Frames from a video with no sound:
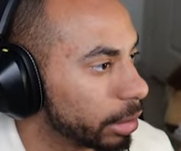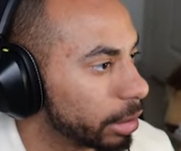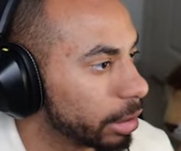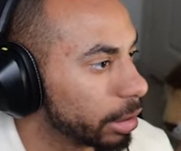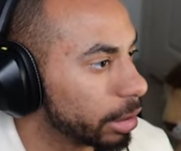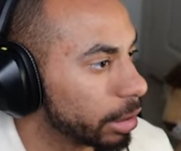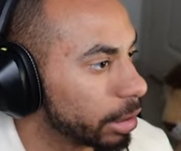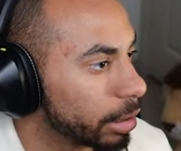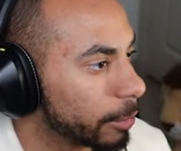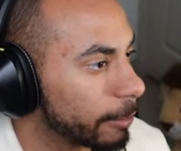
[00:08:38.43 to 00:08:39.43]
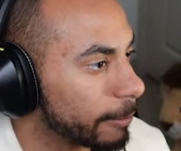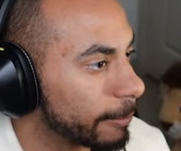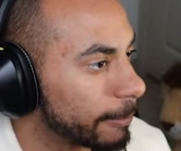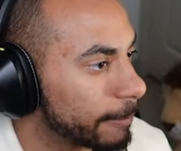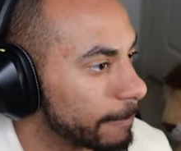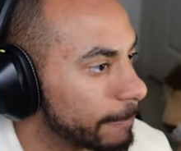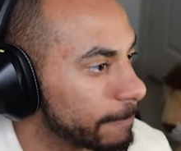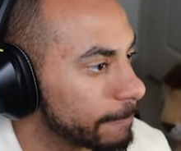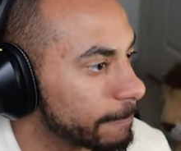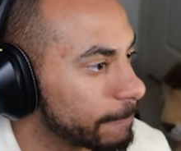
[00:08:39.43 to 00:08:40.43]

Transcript: Nobody speaks.